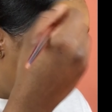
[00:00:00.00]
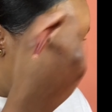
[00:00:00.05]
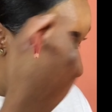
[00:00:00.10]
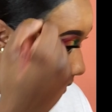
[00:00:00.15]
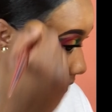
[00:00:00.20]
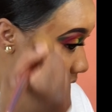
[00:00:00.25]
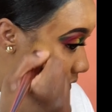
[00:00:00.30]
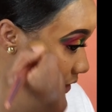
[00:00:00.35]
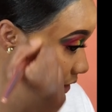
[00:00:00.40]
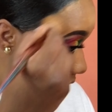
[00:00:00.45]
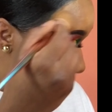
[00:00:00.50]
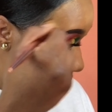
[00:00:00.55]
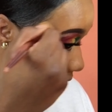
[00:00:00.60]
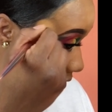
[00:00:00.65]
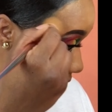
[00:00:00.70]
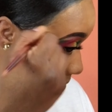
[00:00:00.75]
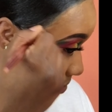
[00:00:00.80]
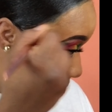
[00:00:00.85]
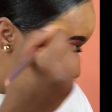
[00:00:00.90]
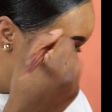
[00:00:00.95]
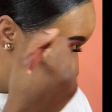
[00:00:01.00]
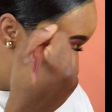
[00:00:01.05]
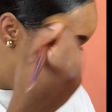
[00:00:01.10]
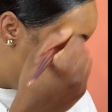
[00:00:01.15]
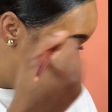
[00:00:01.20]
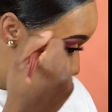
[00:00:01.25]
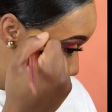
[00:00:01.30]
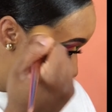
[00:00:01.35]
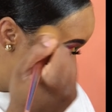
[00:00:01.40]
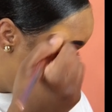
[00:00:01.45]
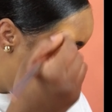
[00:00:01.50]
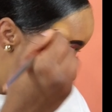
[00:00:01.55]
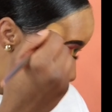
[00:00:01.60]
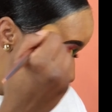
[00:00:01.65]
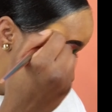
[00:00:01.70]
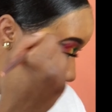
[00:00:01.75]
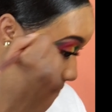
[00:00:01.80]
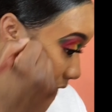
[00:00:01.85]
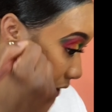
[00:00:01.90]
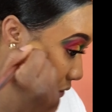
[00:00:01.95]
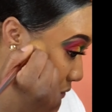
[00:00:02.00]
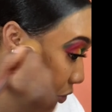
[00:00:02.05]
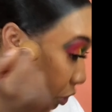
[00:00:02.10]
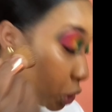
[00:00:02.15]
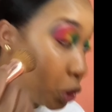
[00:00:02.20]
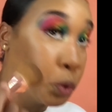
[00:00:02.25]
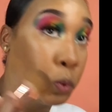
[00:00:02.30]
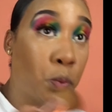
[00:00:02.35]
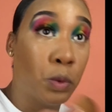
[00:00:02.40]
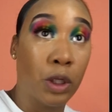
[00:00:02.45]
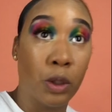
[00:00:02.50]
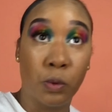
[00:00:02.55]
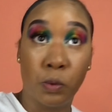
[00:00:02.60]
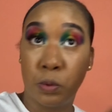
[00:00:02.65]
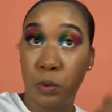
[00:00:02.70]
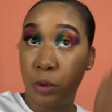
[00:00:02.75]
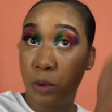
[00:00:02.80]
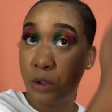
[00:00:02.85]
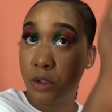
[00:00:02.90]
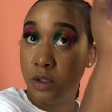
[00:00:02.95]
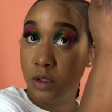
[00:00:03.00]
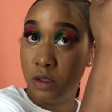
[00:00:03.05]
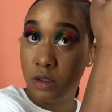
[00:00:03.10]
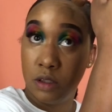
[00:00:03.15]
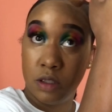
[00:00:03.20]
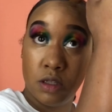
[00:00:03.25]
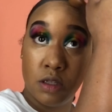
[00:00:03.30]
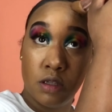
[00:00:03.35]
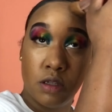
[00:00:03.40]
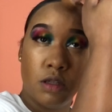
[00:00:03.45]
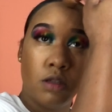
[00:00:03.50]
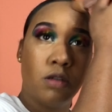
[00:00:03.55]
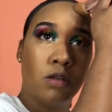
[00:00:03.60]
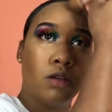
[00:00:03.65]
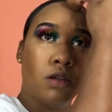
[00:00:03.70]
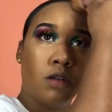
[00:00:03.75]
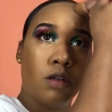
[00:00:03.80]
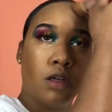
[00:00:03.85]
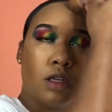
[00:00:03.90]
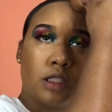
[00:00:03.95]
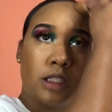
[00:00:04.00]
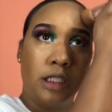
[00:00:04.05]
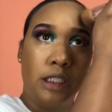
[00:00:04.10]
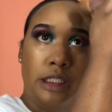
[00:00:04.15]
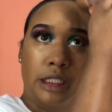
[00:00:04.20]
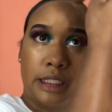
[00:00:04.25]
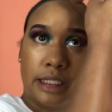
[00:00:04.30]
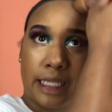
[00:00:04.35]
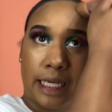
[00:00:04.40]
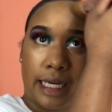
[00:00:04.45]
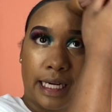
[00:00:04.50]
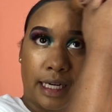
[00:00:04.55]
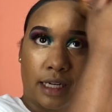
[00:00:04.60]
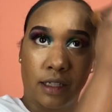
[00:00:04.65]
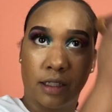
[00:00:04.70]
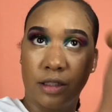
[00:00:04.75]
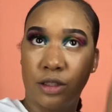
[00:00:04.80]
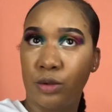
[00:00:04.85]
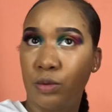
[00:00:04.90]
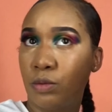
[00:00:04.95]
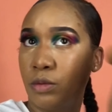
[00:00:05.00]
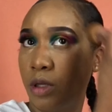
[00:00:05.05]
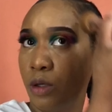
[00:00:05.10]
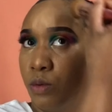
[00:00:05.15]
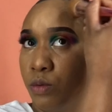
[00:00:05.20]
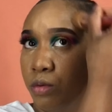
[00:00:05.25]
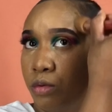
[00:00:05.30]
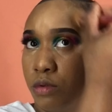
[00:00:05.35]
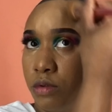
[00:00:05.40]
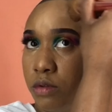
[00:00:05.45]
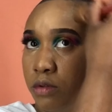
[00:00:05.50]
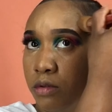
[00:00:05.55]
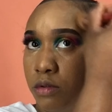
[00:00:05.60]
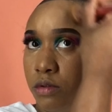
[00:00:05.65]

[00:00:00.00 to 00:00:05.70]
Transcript: Because these people be putting their brows too close. Entirely too close.